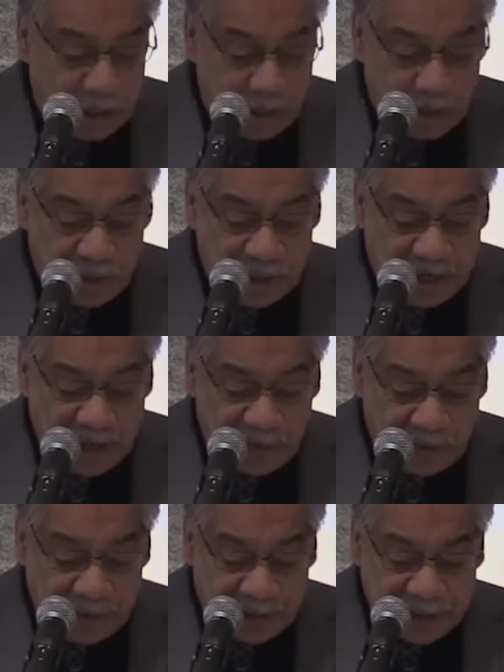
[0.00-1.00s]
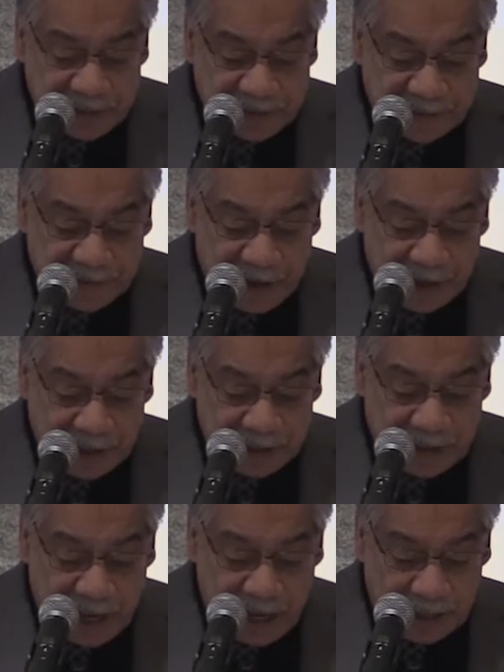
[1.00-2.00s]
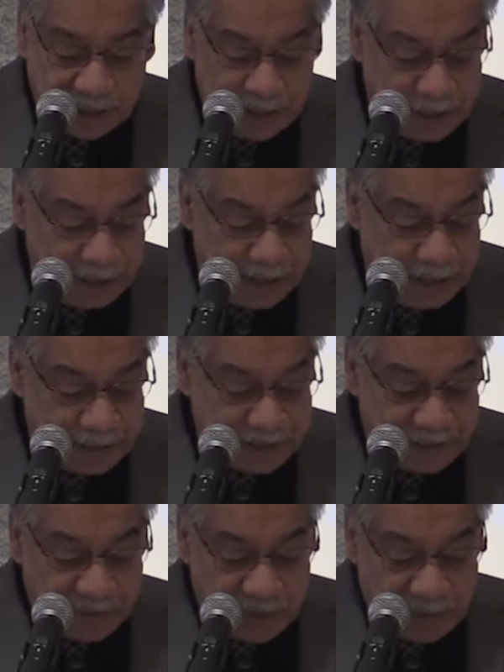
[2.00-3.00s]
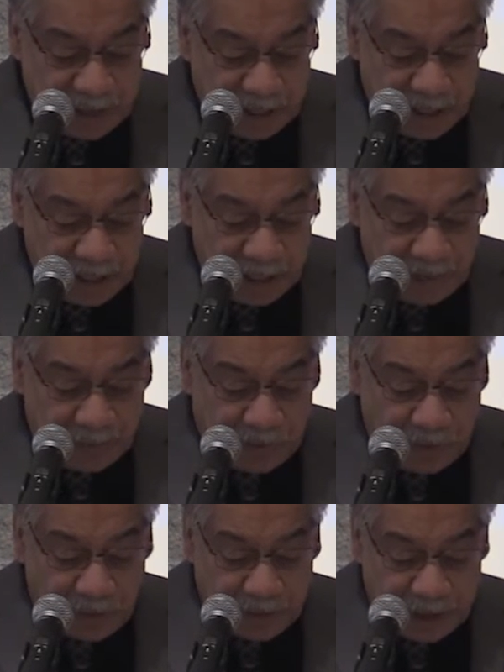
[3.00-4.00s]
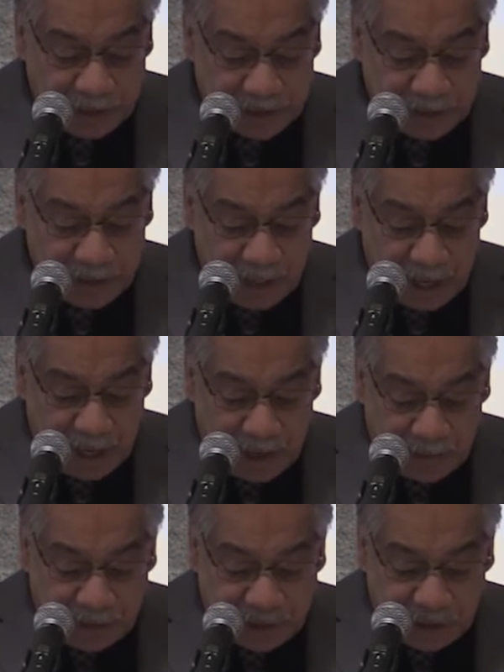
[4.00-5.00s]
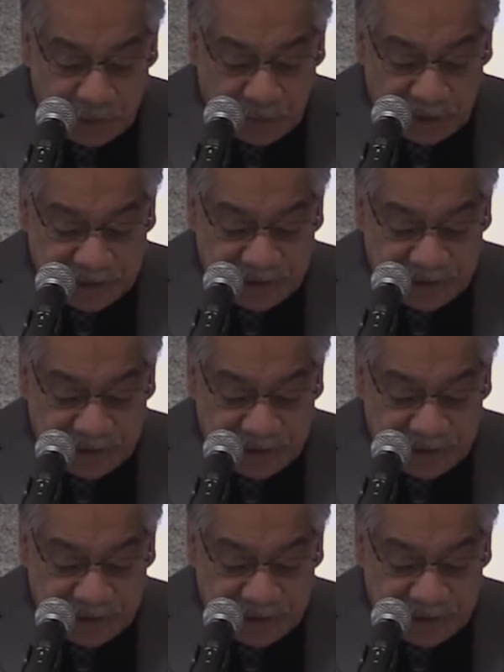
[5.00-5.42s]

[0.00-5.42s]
You may never witness a violent act against a woman in progress, but you will